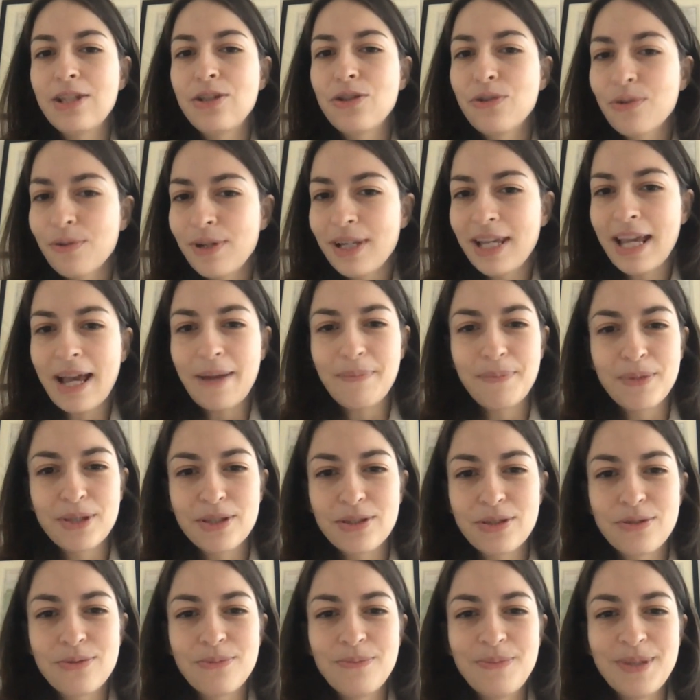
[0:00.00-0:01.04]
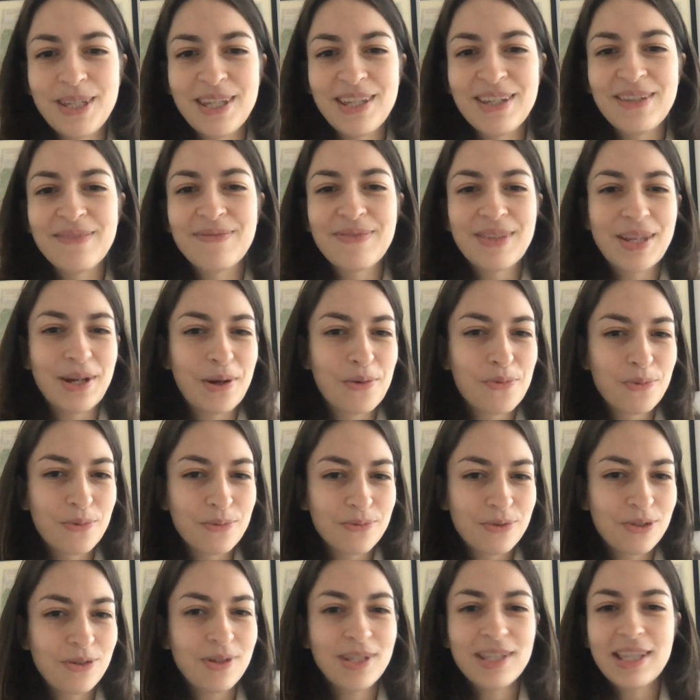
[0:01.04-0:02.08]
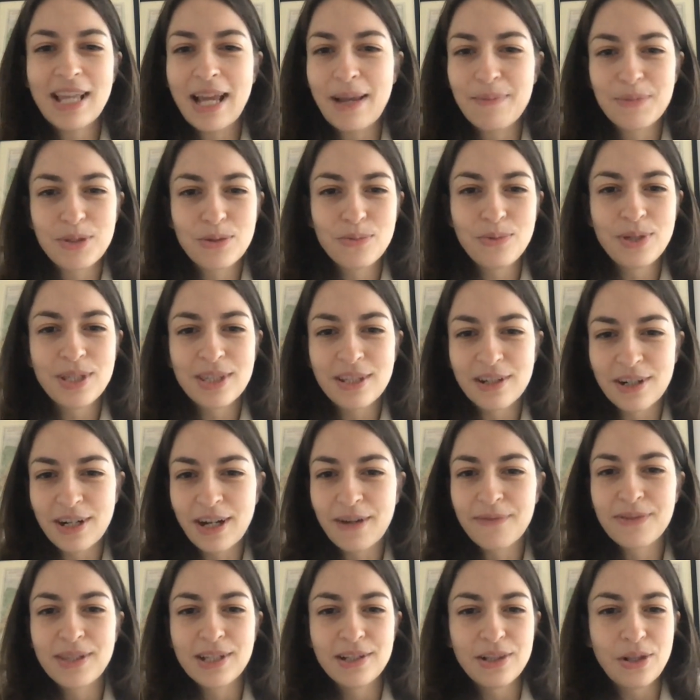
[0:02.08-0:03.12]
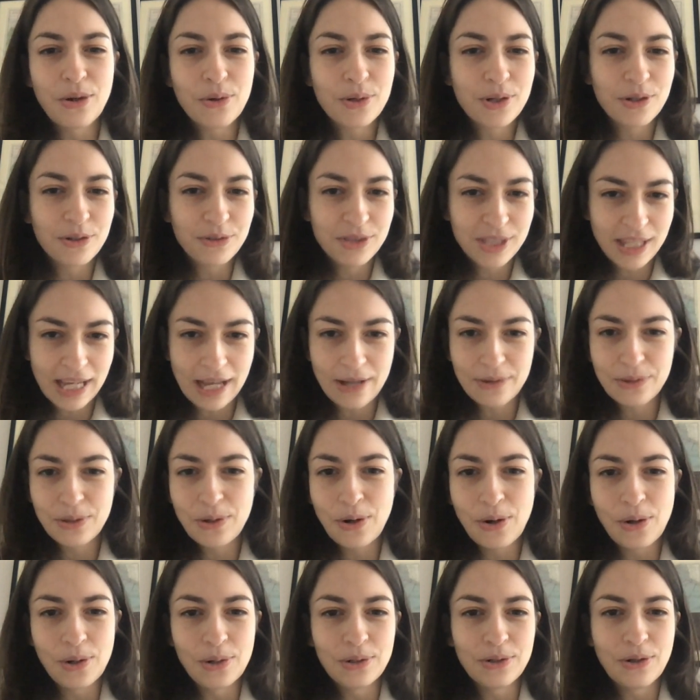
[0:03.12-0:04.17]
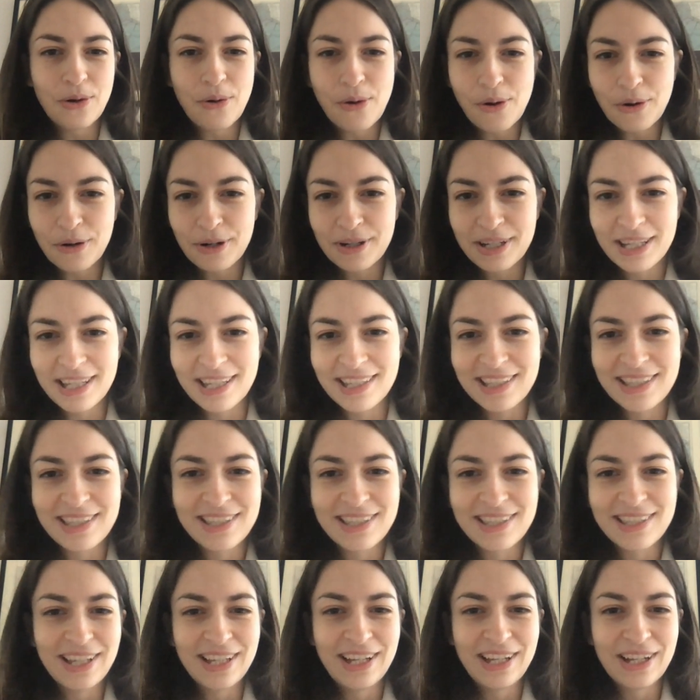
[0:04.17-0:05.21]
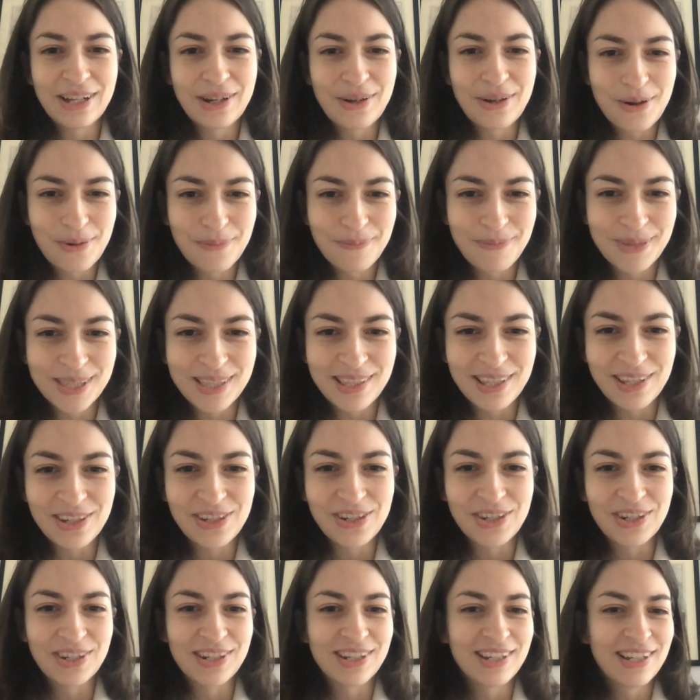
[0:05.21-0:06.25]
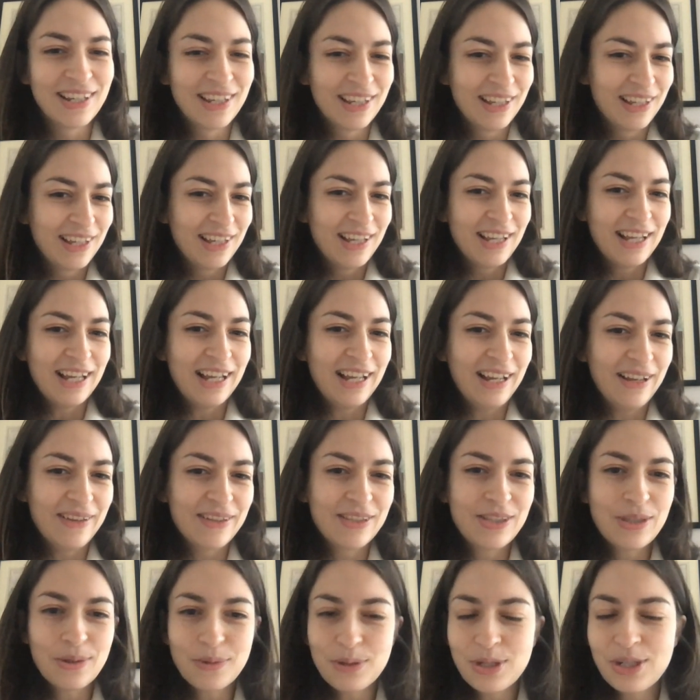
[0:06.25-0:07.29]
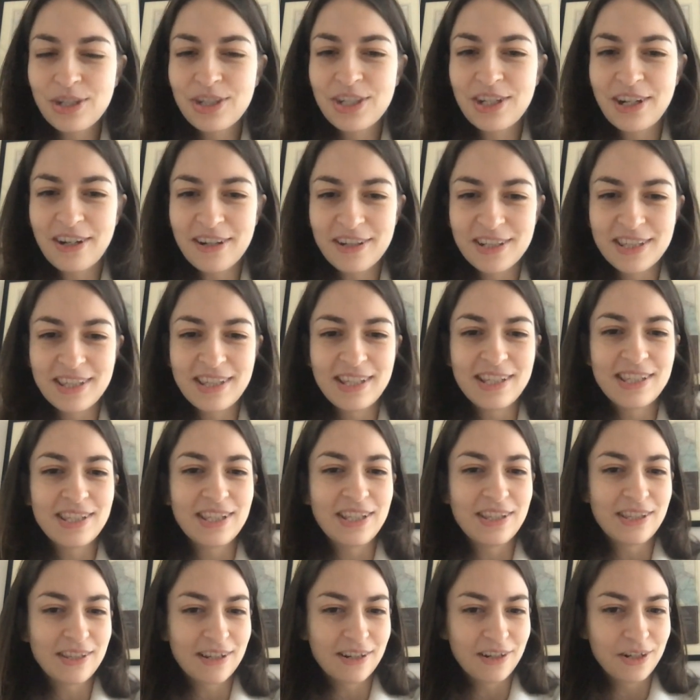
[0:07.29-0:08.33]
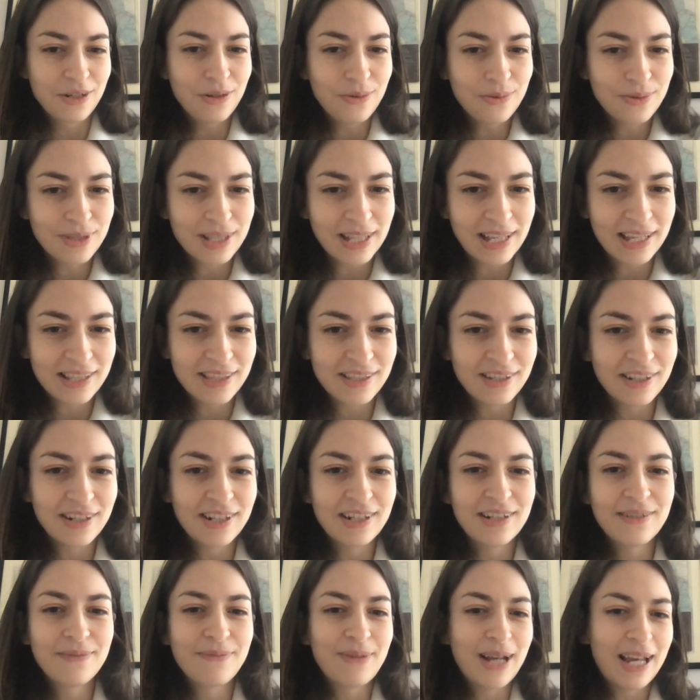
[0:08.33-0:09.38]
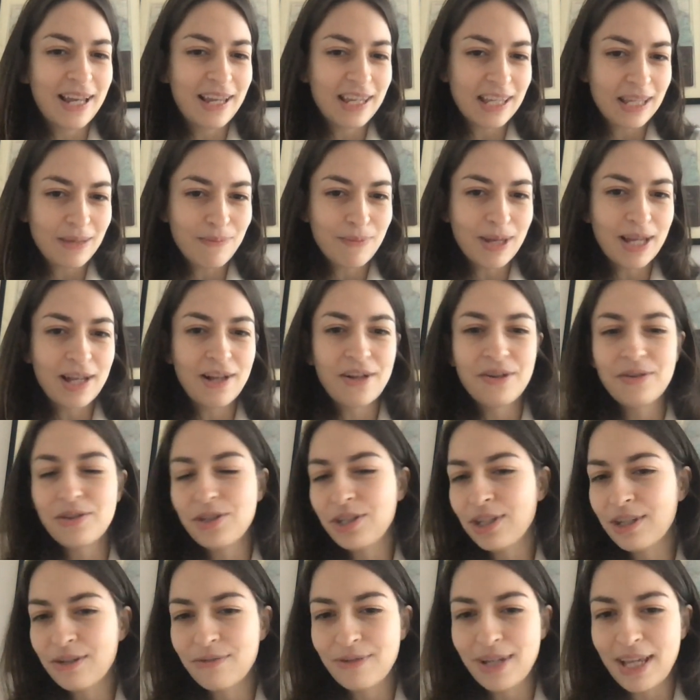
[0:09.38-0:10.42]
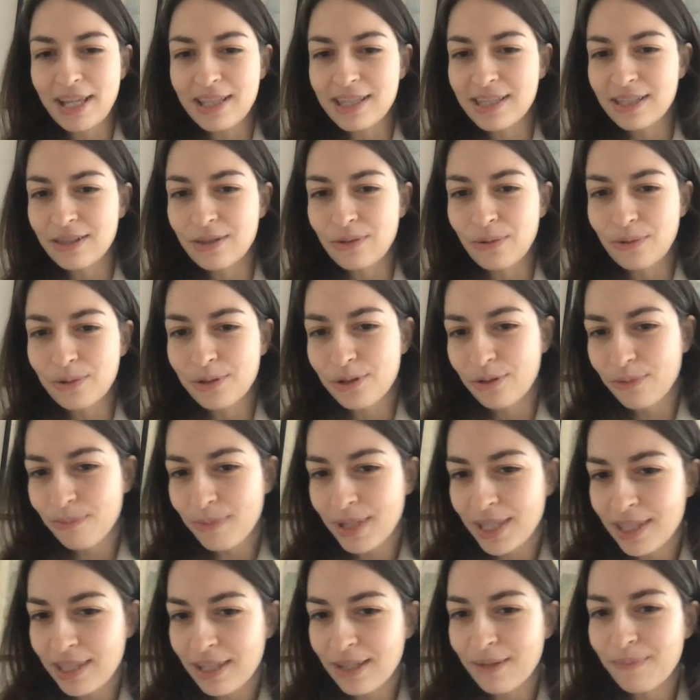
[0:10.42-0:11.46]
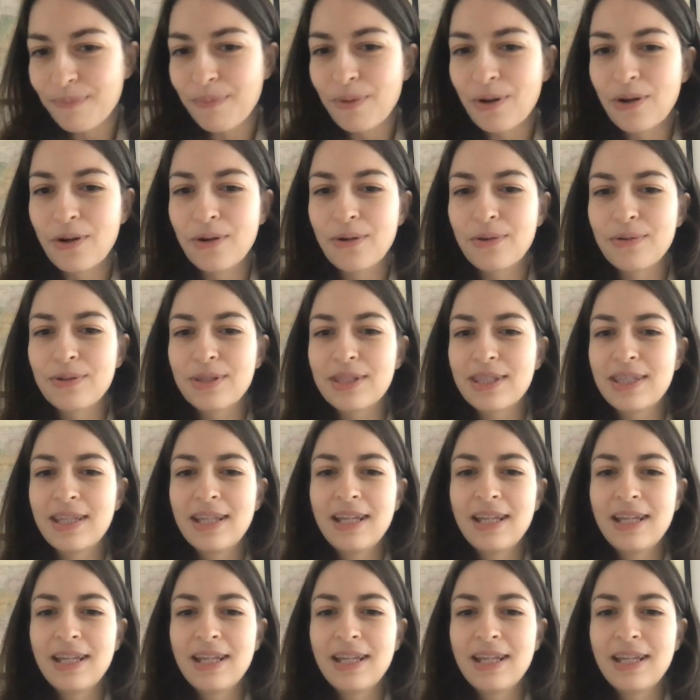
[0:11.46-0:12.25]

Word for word: Julie happens to be a three times winner of the local town hall orchid uh, competition. Uh, so she shares this in her newsletter via email. She creates a social media post.